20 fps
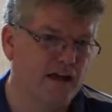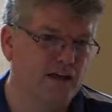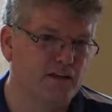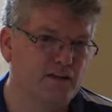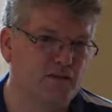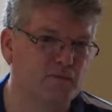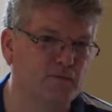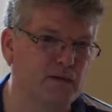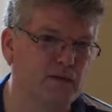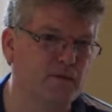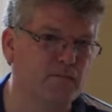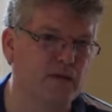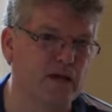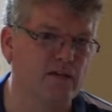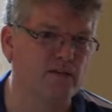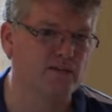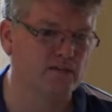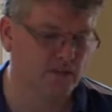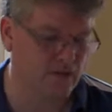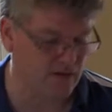you'll be
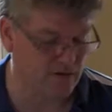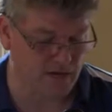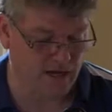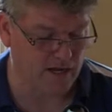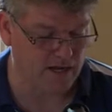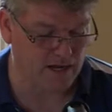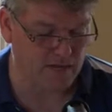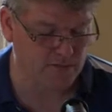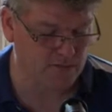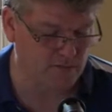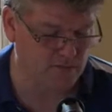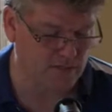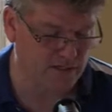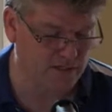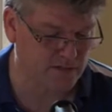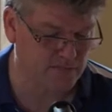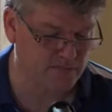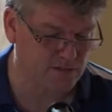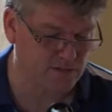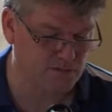amazed how God has a
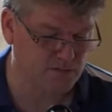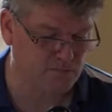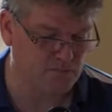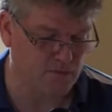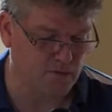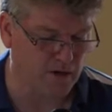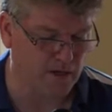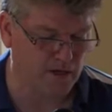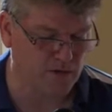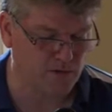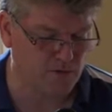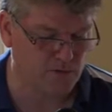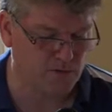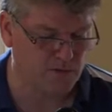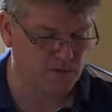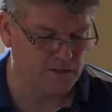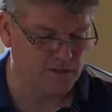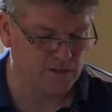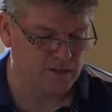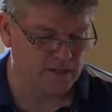way of just bringing
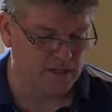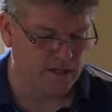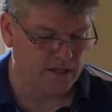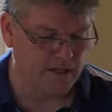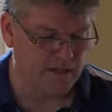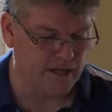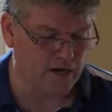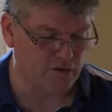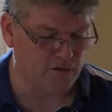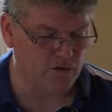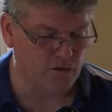you there.